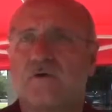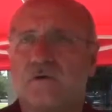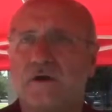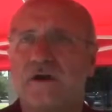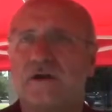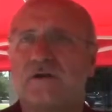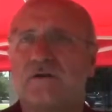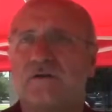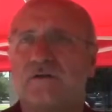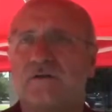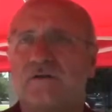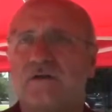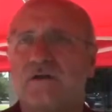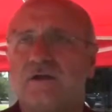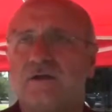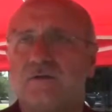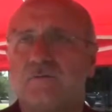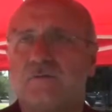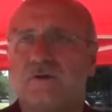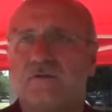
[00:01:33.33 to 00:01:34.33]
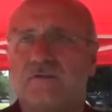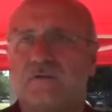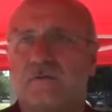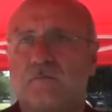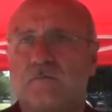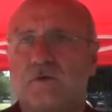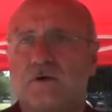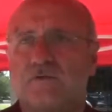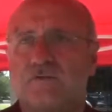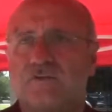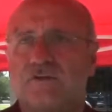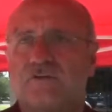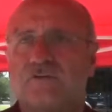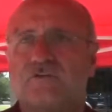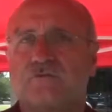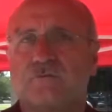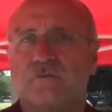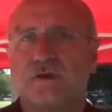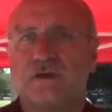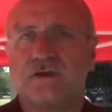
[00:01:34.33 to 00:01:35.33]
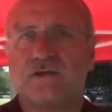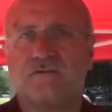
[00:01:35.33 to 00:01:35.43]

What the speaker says: grill with a rotisserie